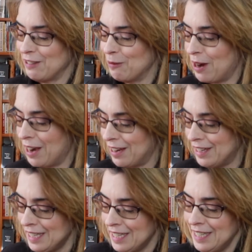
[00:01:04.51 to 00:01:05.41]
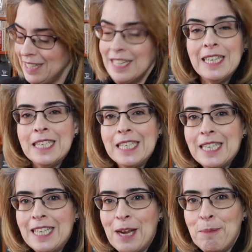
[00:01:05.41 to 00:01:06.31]
to
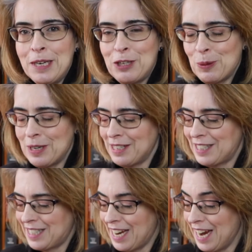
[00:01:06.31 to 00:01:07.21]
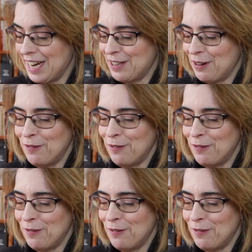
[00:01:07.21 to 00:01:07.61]
get me to understand?